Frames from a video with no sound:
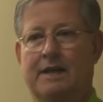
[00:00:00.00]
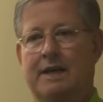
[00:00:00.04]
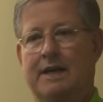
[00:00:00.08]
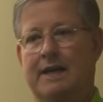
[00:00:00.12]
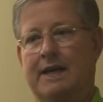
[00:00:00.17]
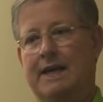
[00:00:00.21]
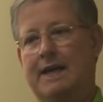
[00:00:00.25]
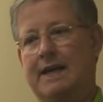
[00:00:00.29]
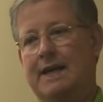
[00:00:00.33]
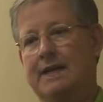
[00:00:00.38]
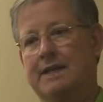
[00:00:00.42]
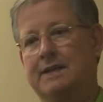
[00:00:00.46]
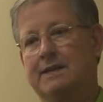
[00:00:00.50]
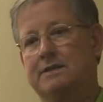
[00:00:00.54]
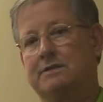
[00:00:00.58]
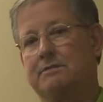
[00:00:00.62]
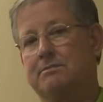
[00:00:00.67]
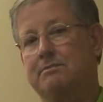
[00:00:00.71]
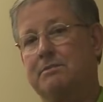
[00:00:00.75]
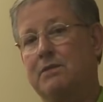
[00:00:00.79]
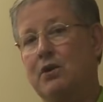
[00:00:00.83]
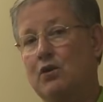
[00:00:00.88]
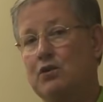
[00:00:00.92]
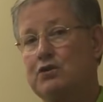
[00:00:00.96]
And
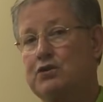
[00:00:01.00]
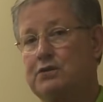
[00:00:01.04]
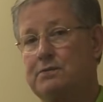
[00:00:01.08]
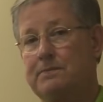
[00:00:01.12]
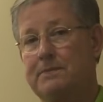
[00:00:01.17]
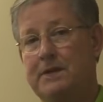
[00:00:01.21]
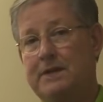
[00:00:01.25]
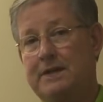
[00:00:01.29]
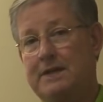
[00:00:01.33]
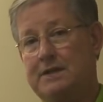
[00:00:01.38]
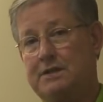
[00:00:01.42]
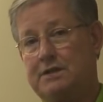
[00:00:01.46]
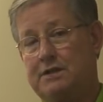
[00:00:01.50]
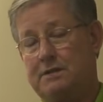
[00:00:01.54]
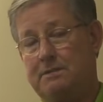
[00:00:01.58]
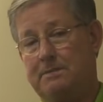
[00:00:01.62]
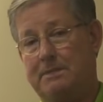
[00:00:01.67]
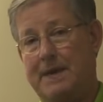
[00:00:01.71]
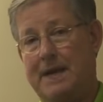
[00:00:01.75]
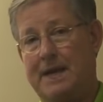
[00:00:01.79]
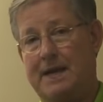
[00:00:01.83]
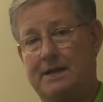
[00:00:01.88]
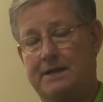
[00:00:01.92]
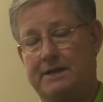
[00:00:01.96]
most
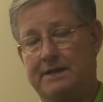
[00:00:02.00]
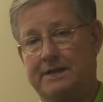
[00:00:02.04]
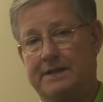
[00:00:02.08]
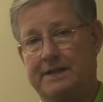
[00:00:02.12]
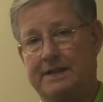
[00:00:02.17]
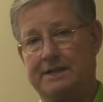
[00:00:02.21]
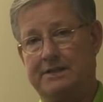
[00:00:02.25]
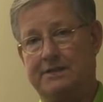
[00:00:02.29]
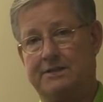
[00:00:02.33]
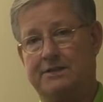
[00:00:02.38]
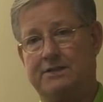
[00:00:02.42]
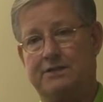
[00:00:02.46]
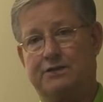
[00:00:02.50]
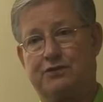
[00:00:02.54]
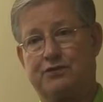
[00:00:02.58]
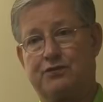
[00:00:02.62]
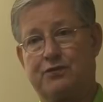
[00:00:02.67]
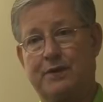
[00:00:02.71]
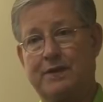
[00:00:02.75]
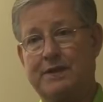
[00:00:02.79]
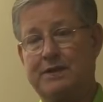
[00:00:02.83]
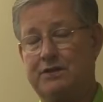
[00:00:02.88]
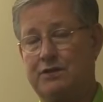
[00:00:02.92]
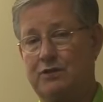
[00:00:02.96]
municipalities
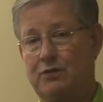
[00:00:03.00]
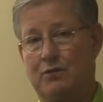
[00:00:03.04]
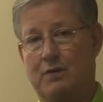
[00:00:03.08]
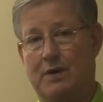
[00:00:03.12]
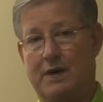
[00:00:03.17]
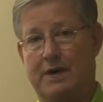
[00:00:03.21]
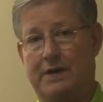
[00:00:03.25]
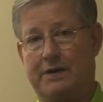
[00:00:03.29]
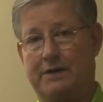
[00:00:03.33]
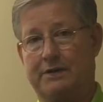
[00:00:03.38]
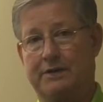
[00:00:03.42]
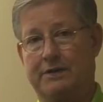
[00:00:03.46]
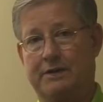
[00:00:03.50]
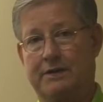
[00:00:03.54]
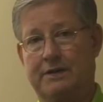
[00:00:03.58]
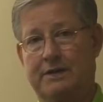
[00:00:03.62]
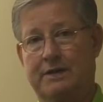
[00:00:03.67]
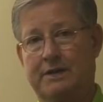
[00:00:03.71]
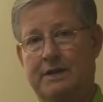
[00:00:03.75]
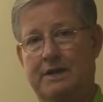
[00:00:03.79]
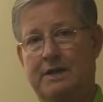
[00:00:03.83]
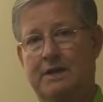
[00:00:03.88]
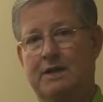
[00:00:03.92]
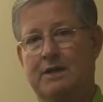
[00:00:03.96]
treat the water
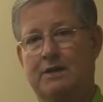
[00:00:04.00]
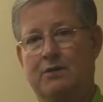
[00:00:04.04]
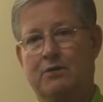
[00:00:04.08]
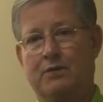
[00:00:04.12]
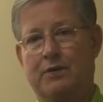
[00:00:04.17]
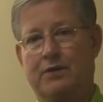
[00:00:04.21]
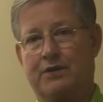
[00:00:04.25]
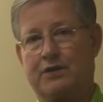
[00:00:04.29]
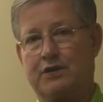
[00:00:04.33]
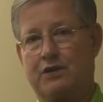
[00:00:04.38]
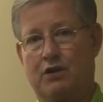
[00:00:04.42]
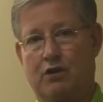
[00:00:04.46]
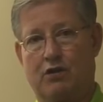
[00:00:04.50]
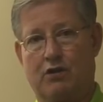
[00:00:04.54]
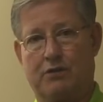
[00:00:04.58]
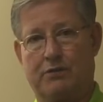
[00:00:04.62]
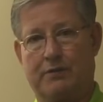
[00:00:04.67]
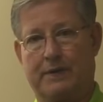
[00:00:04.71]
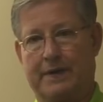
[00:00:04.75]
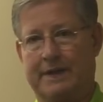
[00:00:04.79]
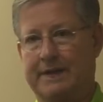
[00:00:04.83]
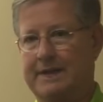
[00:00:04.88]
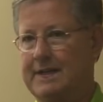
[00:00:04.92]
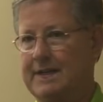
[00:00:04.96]
with
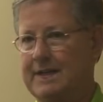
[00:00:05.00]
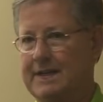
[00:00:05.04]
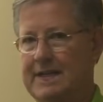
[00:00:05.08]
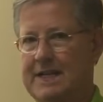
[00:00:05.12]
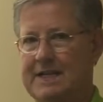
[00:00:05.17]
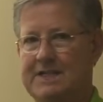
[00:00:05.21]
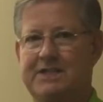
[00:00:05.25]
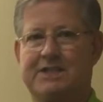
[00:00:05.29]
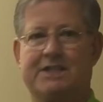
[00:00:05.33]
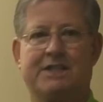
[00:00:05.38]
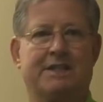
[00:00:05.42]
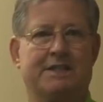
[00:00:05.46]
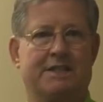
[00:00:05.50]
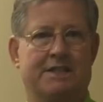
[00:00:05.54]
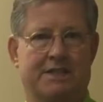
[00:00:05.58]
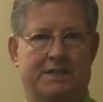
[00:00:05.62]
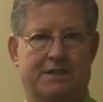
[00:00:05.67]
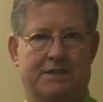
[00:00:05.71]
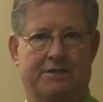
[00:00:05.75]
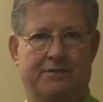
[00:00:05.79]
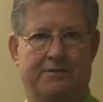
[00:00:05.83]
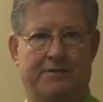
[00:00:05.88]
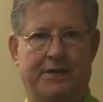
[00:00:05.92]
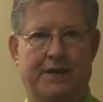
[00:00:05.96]
chlorine, and that's to
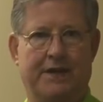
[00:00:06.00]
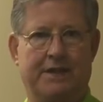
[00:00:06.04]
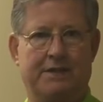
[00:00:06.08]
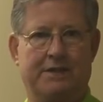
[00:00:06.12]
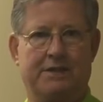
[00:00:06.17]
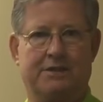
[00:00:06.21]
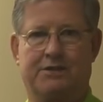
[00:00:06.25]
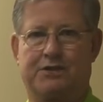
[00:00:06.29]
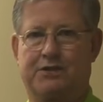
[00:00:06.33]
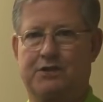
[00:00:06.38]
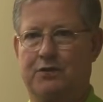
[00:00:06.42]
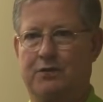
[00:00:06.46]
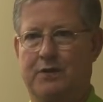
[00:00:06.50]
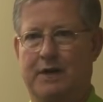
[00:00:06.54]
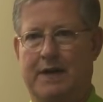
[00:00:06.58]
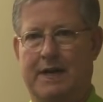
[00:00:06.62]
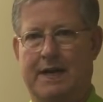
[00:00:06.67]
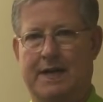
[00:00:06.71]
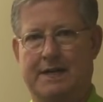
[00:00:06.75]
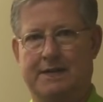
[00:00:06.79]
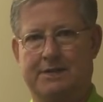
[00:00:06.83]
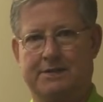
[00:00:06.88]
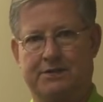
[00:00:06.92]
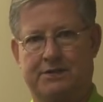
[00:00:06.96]
disinfect it so it
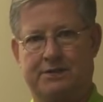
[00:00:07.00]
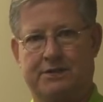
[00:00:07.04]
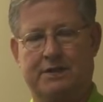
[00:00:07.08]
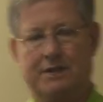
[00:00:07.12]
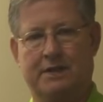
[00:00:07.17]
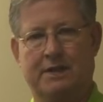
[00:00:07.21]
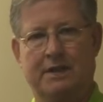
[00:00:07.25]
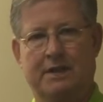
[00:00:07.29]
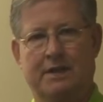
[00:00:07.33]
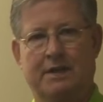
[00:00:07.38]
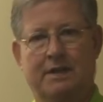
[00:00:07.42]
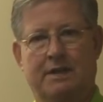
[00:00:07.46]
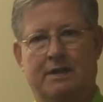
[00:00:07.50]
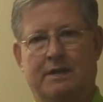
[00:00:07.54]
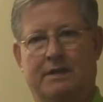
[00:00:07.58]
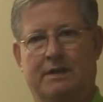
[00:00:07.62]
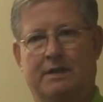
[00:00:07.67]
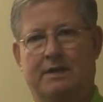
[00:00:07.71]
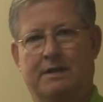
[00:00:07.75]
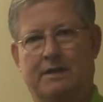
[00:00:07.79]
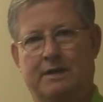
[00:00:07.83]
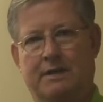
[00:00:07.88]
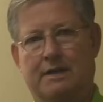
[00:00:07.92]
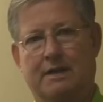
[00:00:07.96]
has
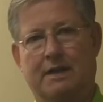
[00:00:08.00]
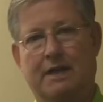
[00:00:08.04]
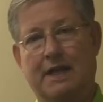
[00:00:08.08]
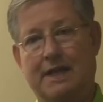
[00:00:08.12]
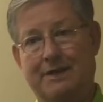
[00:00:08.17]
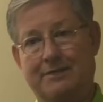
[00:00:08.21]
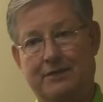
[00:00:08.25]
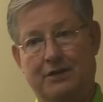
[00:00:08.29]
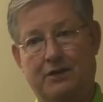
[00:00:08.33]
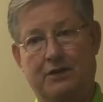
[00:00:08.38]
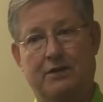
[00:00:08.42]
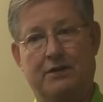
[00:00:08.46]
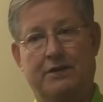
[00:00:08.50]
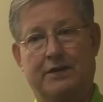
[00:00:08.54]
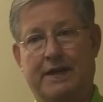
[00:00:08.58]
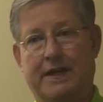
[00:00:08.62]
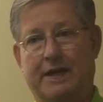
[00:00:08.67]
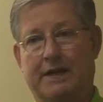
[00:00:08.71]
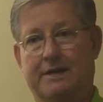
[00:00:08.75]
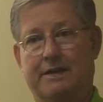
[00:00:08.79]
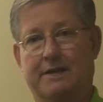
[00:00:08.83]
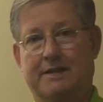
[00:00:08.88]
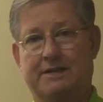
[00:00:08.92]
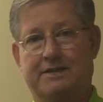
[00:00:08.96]
a level
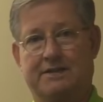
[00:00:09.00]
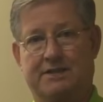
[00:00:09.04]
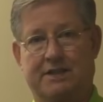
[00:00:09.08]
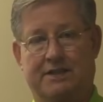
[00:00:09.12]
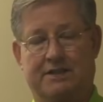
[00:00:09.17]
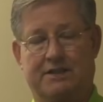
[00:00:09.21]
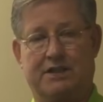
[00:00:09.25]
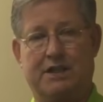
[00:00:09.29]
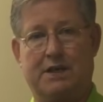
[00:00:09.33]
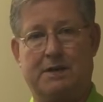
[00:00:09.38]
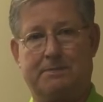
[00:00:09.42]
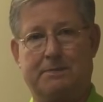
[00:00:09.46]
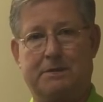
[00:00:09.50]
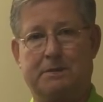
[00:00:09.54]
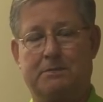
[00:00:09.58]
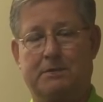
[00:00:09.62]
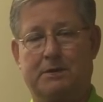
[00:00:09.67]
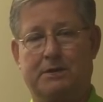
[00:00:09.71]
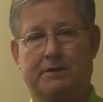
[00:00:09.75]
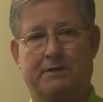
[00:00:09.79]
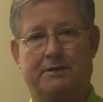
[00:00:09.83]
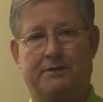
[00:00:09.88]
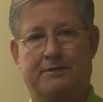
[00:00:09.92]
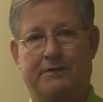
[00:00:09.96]
that is
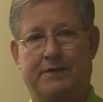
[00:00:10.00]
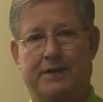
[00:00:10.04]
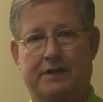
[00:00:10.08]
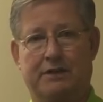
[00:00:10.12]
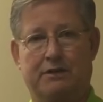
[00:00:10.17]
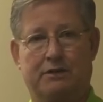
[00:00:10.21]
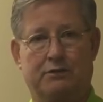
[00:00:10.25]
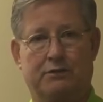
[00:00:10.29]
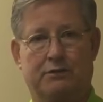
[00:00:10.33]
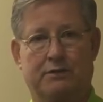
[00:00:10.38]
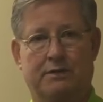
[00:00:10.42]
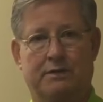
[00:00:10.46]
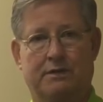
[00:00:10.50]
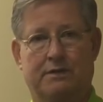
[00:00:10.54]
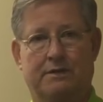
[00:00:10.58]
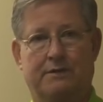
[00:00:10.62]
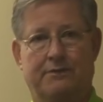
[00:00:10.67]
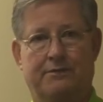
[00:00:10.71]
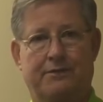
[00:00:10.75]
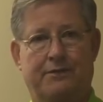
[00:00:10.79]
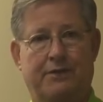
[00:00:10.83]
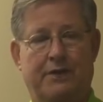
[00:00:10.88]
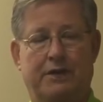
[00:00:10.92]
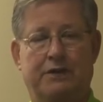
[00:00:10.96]
acceptable to
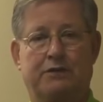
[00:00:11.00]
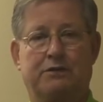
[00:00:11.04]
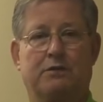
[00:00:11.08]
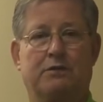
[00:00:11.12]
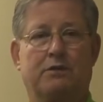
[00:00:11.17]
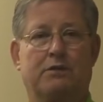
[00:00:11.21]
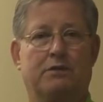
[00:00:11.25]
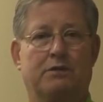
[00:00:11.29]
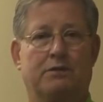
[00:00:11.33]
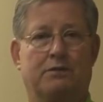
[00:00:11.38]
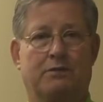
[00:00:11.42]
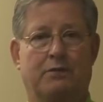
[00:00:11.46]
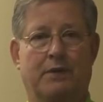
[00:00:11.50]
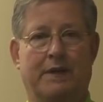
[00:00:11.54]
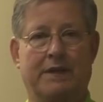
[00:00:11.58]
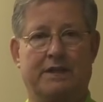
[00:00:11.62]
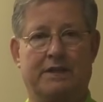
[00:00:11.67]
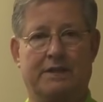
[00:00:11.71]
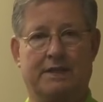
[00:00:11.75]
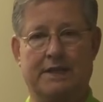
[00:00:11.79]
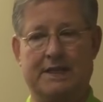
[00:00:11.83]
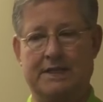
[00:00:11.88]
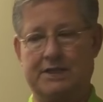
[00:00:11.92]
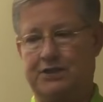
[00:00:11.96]
federal
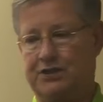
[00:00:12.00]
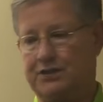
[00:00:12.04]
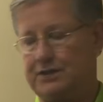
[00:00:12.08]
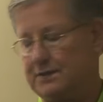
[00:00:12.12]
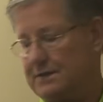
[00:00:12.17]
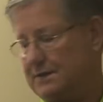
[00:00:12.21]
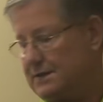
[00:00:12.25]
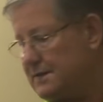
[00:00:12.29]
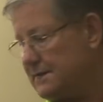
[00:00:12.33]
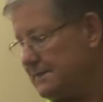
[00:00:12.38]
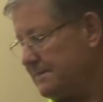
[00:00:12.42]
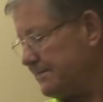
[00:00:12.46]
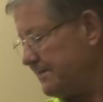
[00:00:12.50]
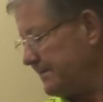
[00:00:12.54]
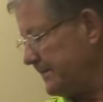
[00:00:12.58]
regulations.